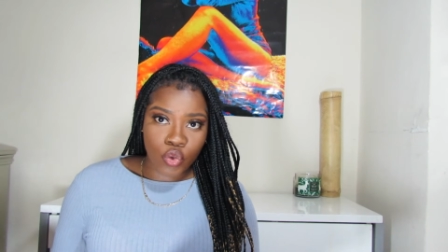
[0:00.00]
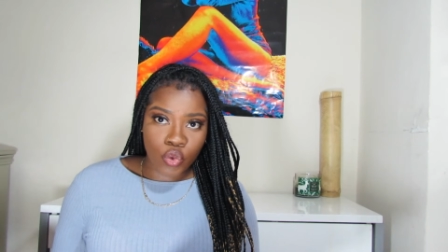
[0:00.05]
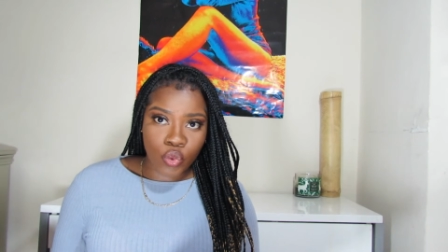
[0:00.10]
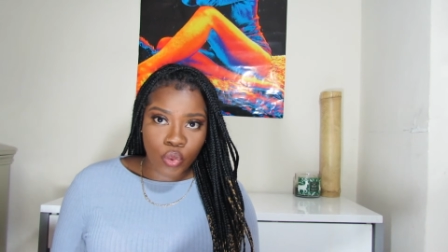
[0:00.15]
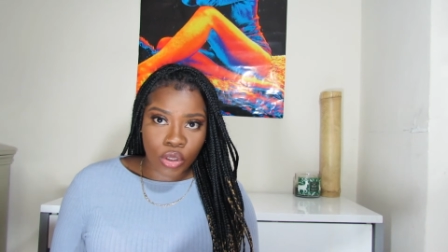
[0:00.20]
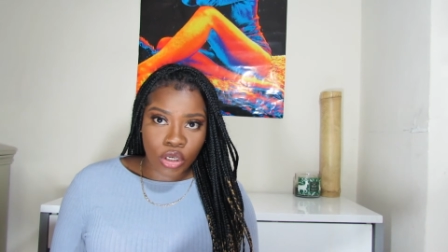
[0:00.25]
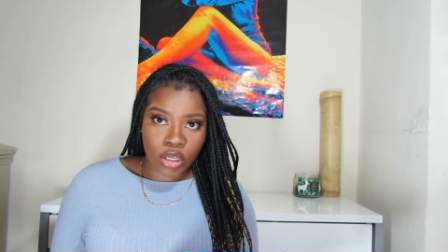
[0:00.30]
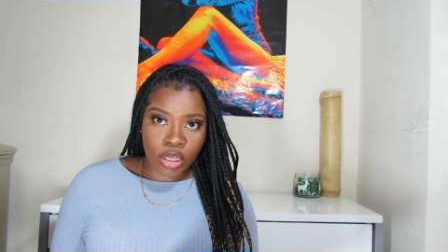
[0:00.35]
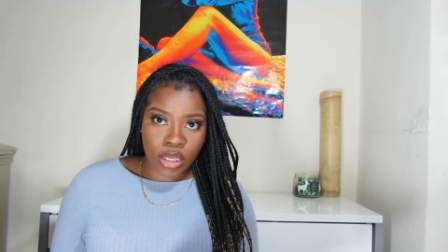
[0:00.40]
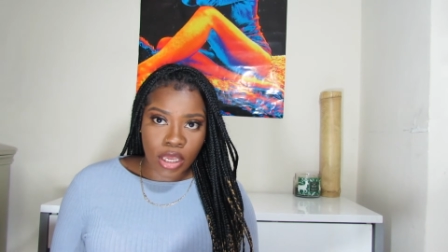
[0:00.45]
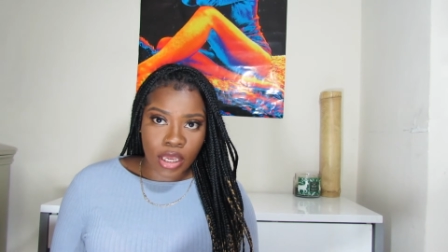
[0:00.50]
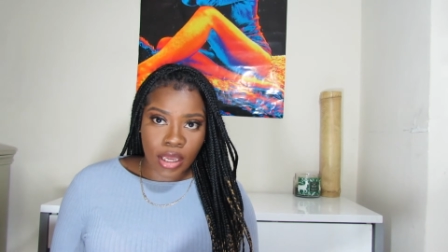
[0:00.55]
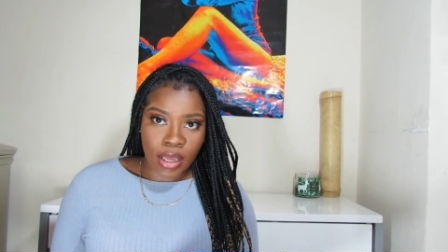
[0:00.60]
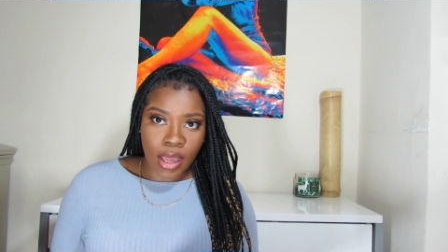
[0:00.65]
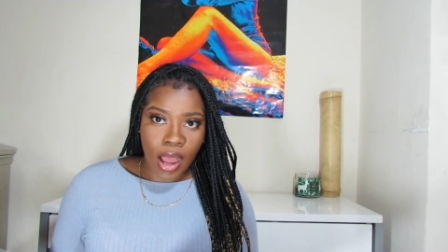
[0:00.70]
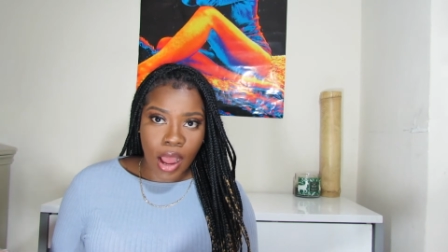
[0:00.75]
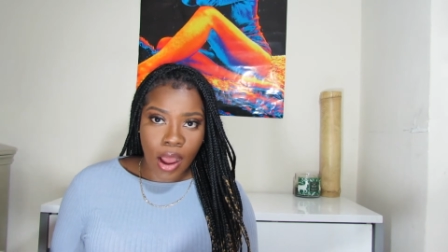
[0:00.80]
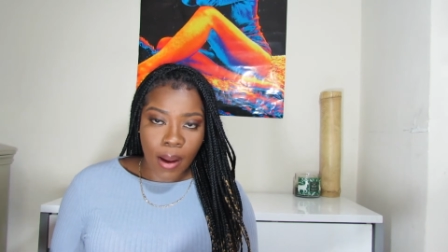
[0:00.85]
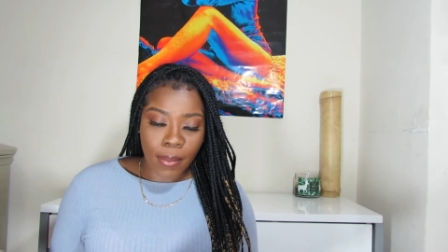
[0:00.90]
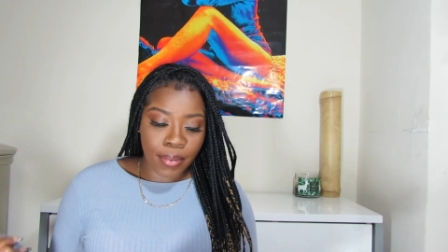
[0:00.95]
want to like
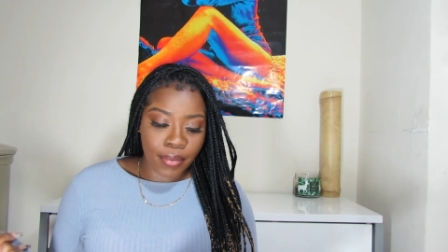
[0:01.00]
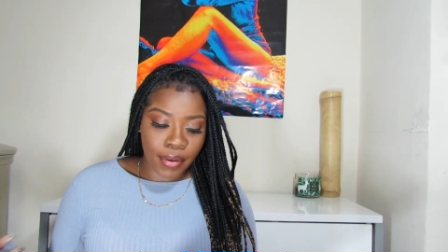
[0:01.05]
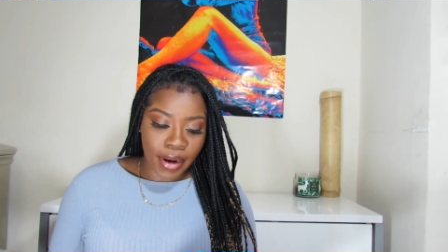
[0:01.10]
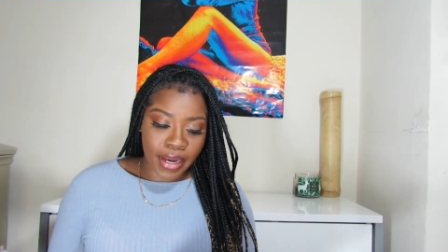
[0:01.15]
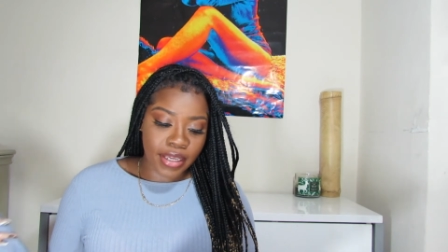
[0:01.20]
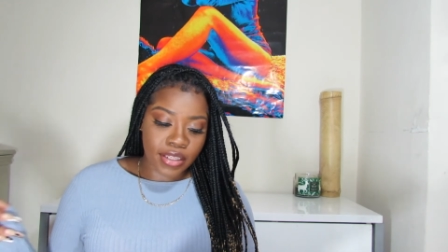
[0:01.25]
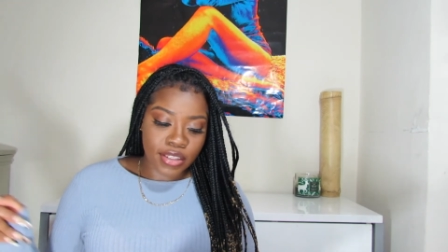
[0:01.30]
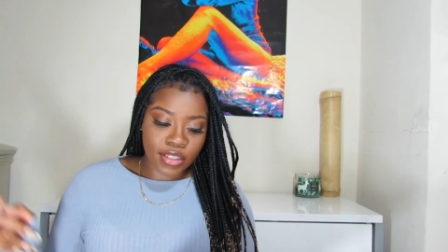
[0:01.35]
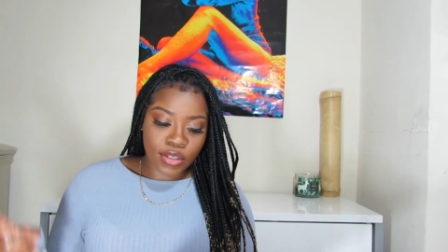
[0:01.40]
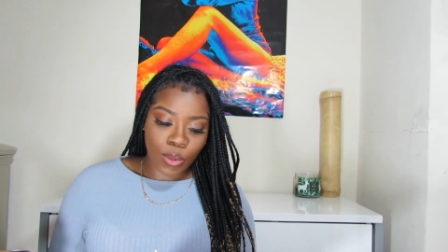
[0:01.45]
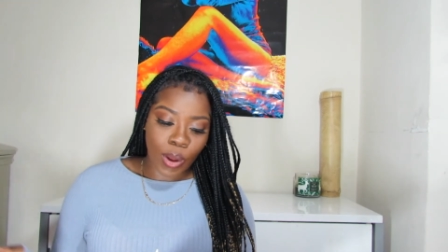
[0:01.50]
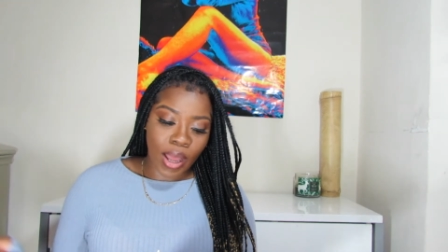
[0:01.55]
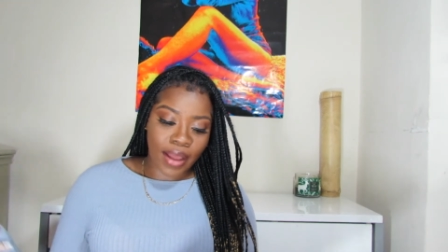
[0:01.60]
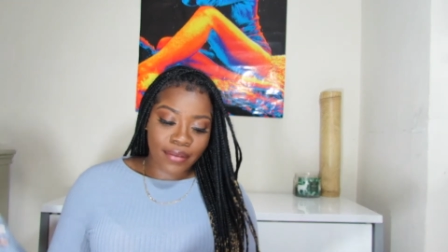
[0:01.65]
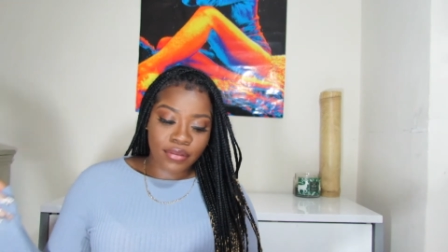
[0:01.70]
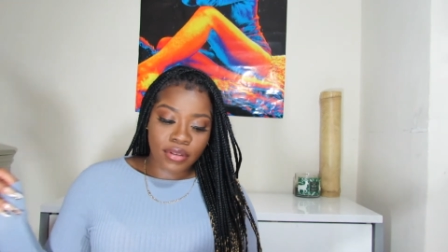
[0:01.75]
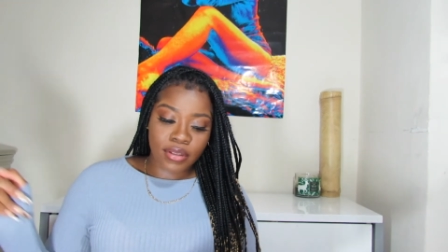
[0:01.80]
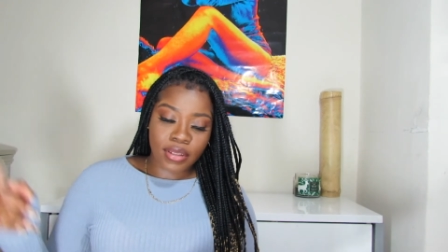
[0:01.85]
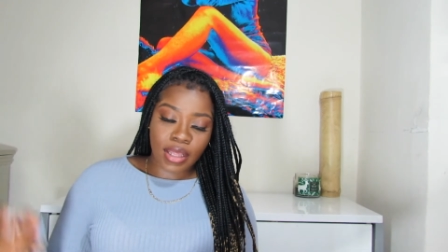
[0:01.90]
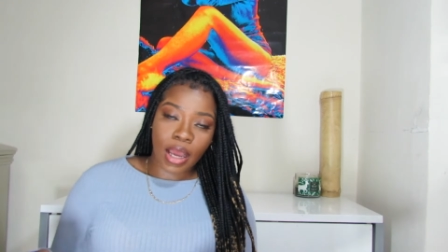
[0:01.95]
hop right into
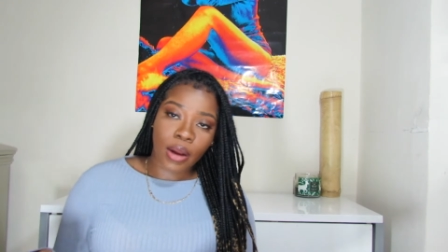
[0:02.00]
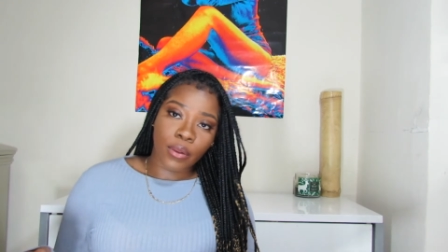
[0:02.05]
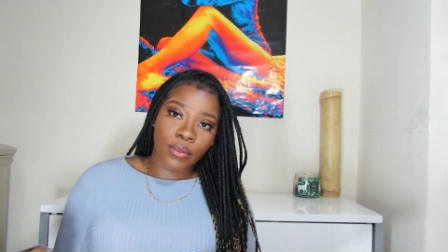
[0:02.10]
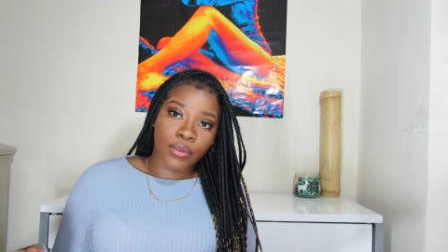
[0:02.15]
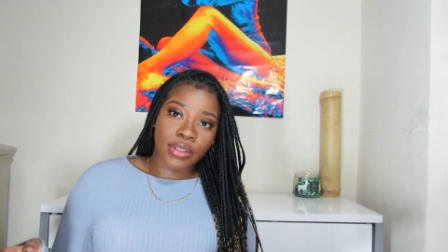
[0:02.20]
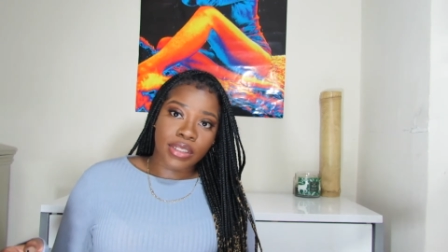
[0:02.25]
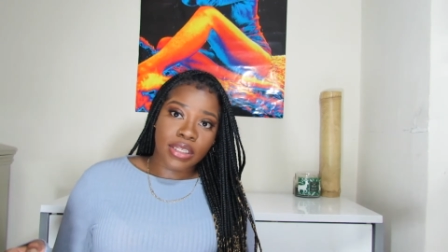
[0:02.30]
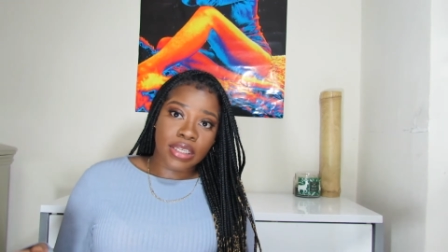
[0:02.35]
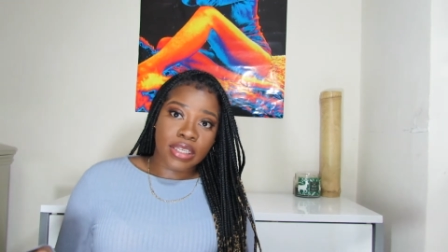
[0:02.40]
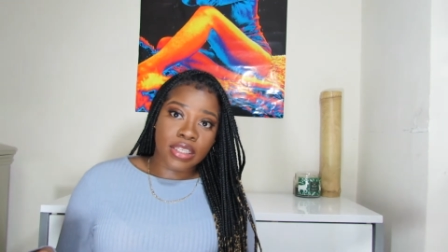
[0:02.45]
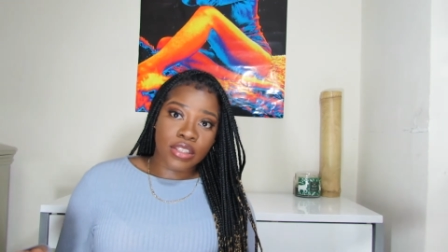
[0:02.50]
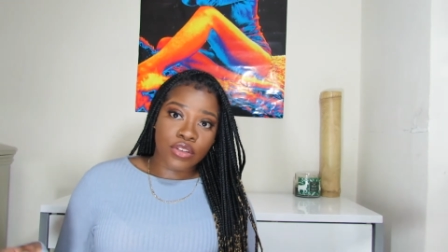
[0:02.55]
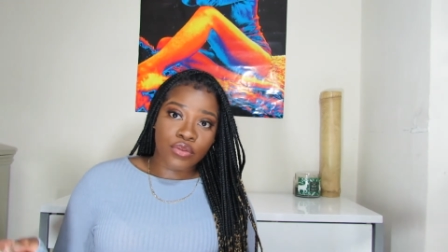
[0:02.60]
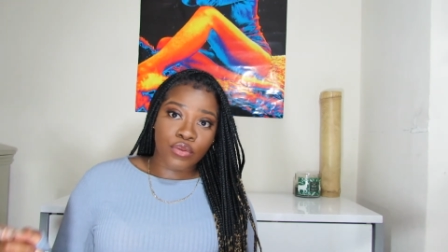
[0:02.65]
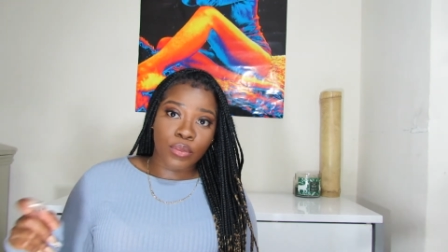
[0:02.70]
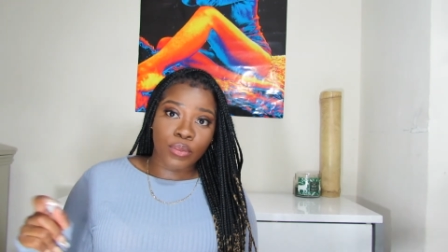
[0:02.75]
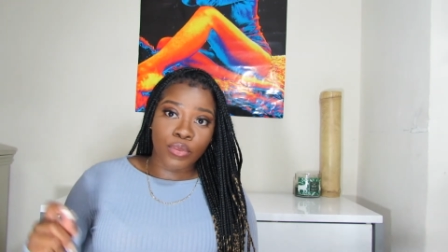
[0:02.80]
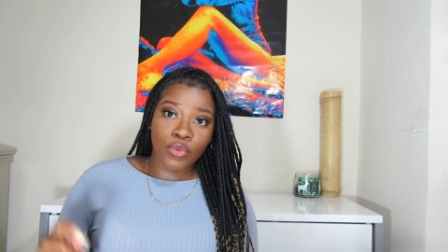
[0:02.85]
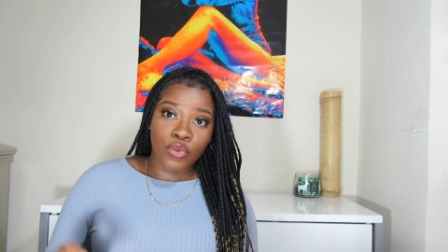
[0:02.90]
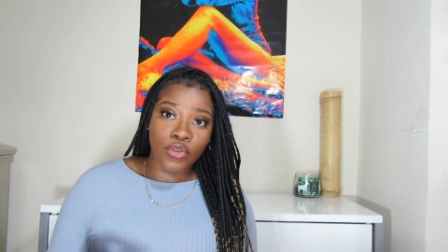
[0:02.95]
after that one is
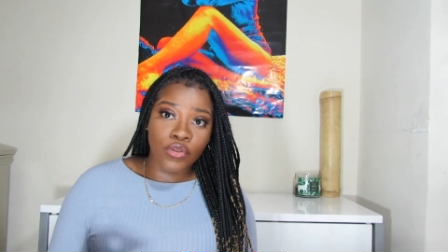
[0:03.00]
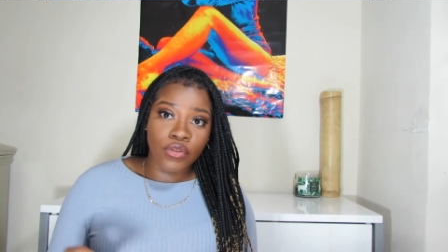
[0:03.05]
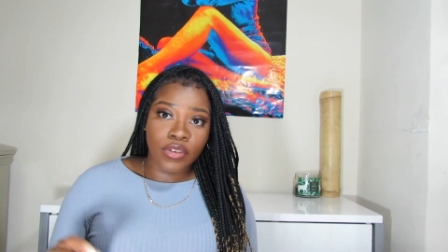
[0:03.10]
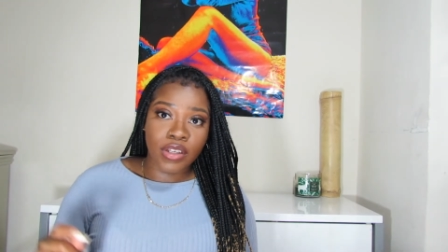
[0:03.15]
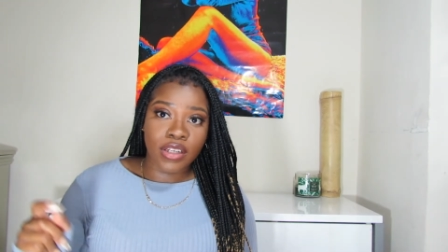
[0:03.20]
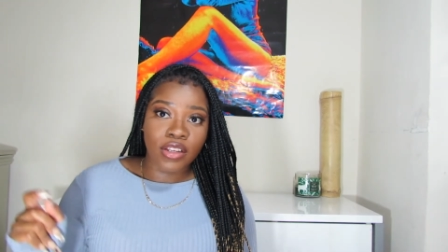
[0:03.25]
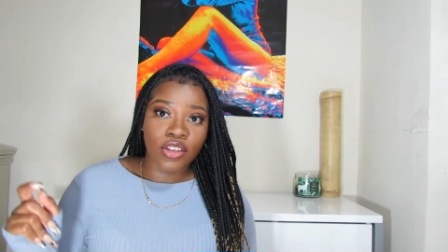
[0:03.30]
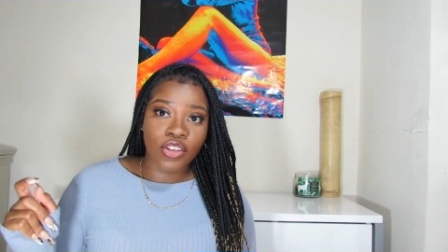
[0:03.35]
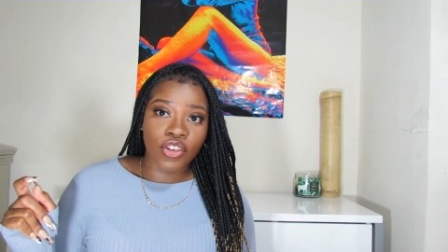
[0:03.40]
removing